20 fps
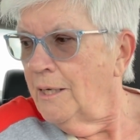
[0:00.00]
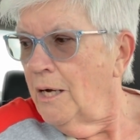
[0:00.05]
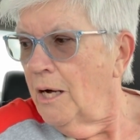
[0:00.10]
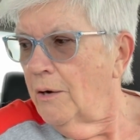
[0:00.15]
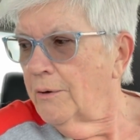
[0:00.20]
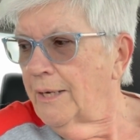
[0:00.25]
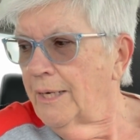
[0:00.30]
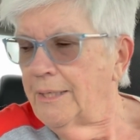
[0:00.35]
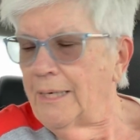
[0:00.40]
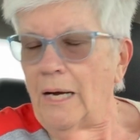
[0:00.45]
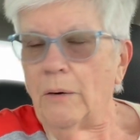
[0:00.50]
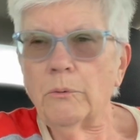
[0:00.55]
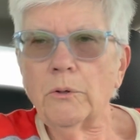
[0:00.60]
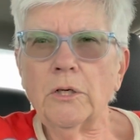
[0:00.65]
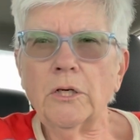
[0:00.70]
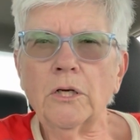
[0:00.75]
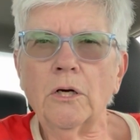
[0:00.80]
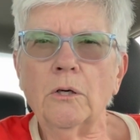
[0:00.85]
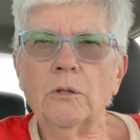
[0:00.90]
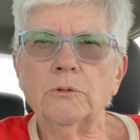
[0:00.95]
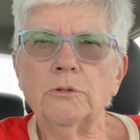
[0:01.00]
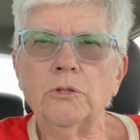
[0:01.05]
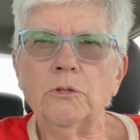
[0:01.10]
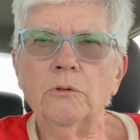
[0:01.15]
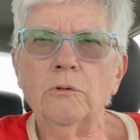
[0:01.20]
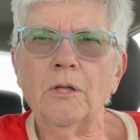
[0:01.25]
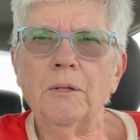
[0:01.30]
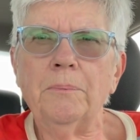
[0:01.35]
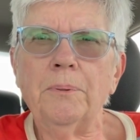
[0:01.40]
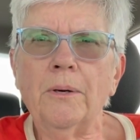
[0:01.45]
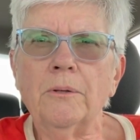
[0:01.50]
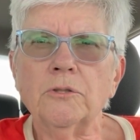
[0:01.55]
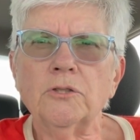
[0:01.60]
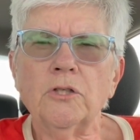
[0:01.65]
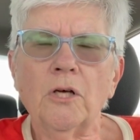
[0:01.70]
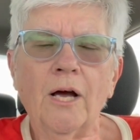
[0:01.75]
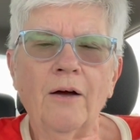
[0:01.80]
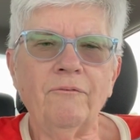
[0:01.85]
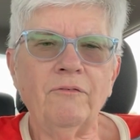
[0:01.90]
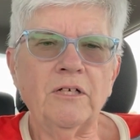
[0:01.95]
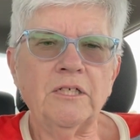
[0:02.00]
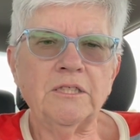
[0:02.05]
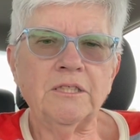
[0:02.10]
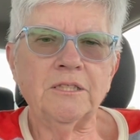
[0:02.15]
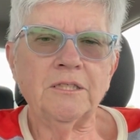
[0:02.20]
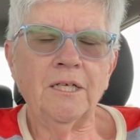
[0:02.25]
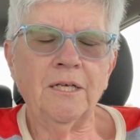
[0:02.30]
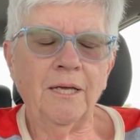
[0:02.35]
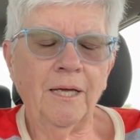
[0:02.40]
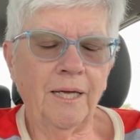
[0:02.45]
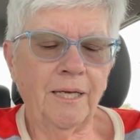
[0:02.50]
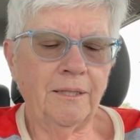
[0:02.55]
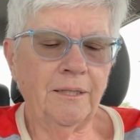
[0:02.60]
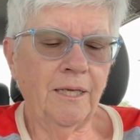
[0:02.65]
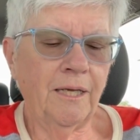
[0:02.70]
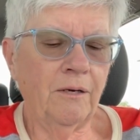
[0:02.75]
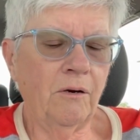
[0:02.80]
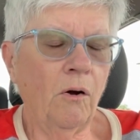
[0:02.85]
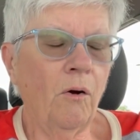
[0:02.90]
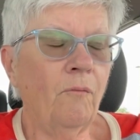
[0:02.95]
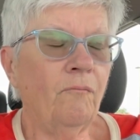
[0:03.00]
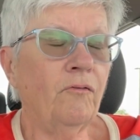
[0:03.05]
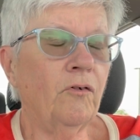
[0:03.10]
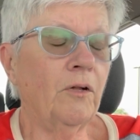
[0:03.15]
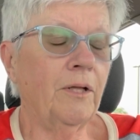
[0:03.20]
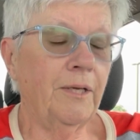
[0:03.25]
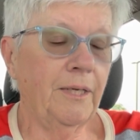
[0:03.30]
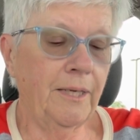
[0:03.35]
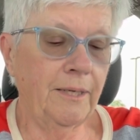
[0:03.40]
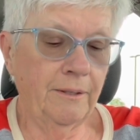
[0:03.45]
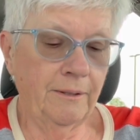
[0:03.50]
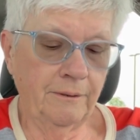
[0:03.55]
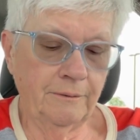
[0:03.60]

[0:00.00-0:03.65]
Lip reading: Okay, now we're going to go to the post office, and then hopefully